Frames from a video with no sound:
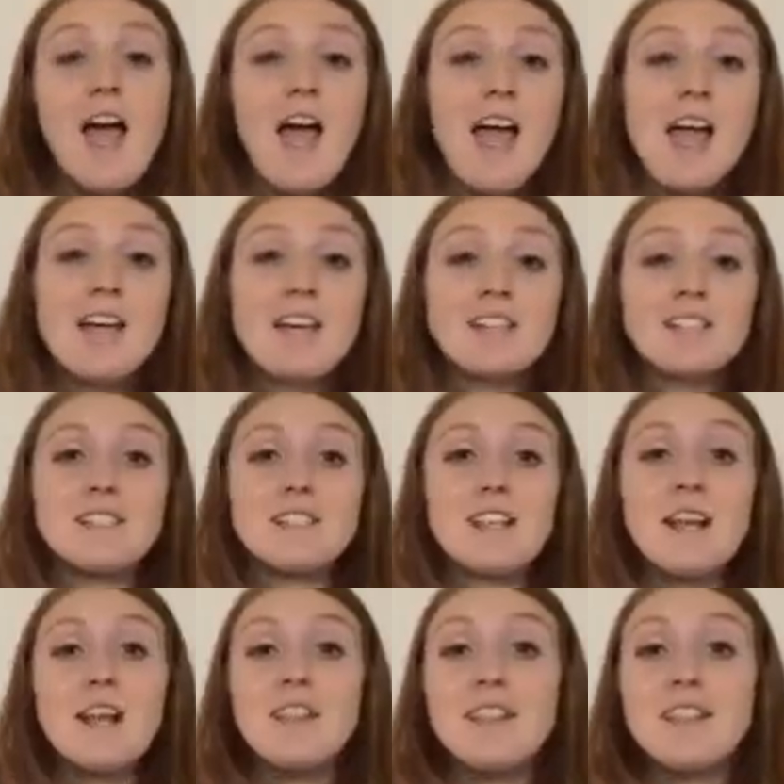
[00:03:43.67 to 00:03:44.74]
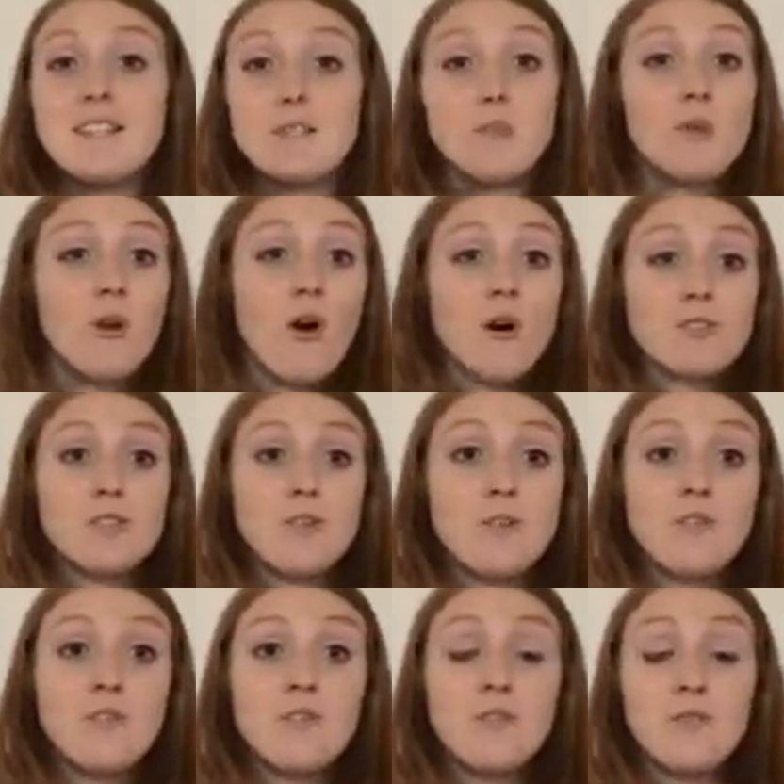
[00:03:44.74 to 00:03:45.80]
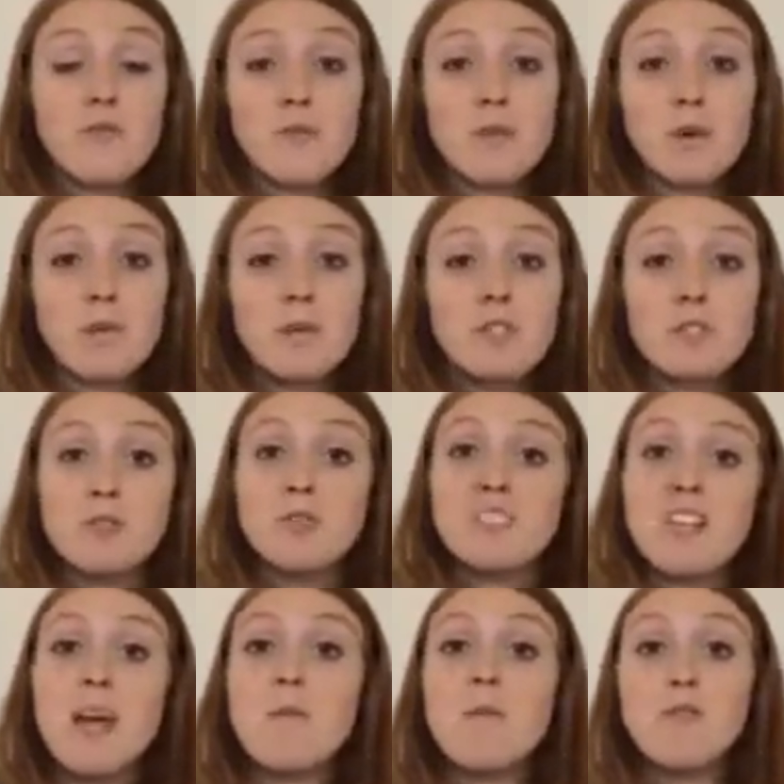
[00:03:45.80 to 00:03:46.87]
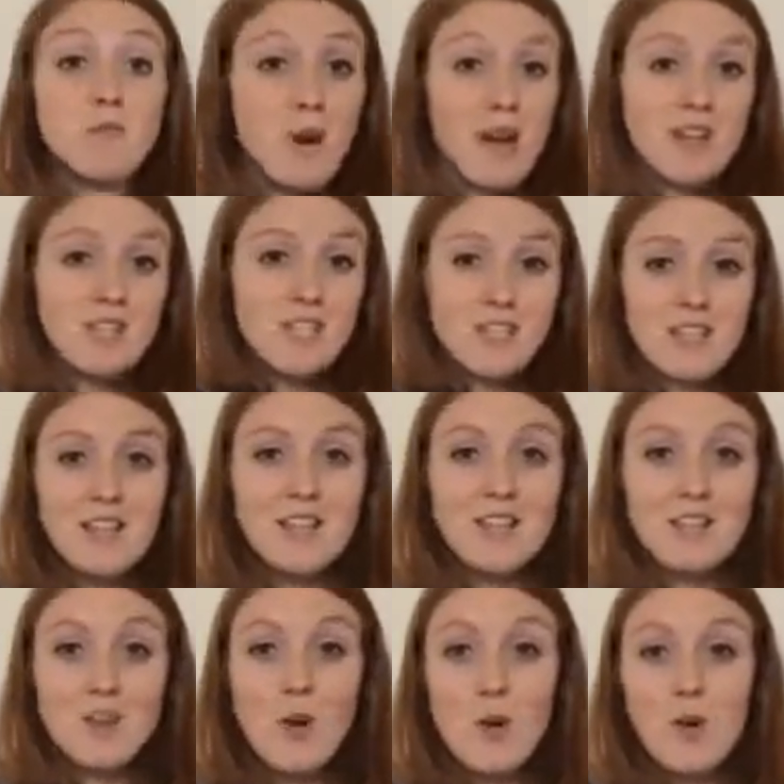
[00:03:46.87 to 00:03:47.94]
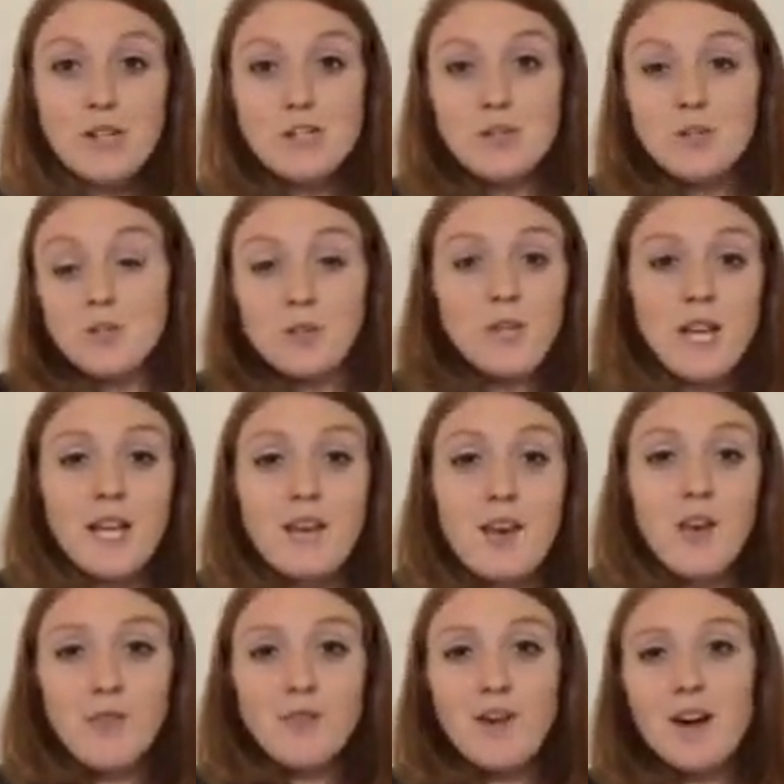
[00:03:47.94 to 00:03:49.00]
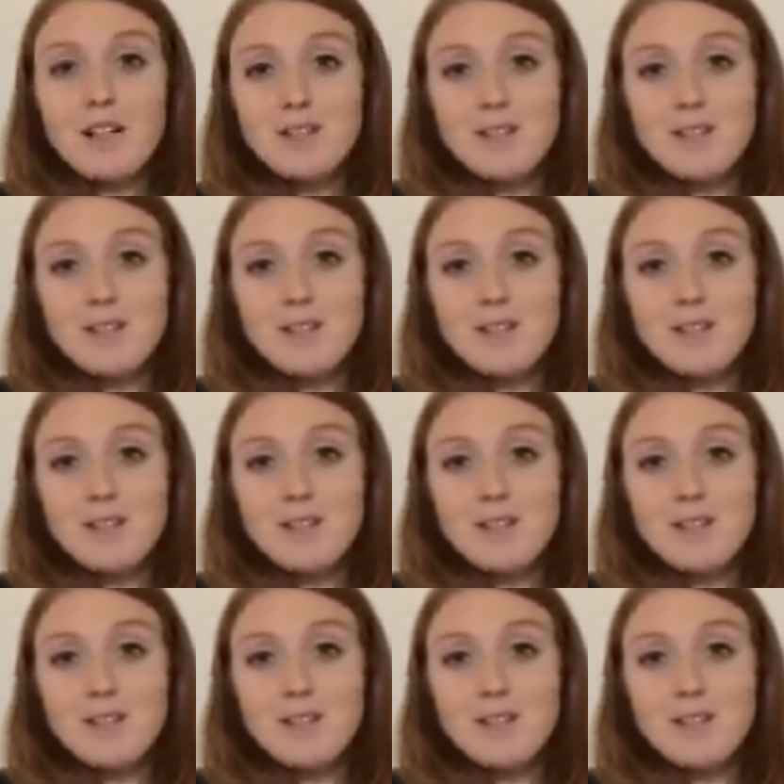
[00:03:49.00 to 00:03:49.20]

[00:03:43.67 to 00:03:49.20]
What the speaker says: and this will also form into a type of project that you're going to create on the rock